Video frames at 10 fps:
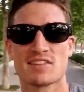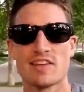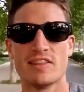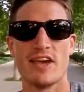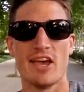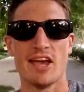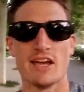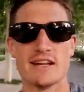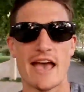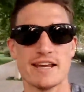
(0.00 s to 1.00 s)
and
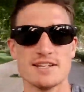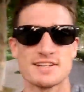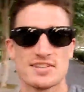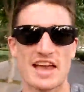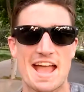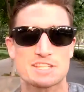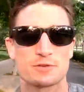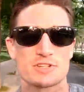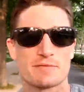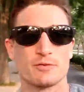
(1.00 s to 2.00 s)
then head into Zach's
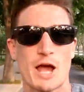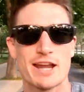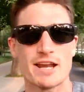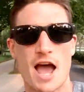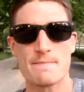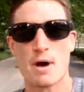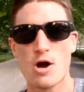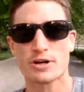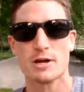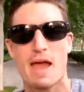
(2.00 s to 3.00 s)
for some Friday night poker,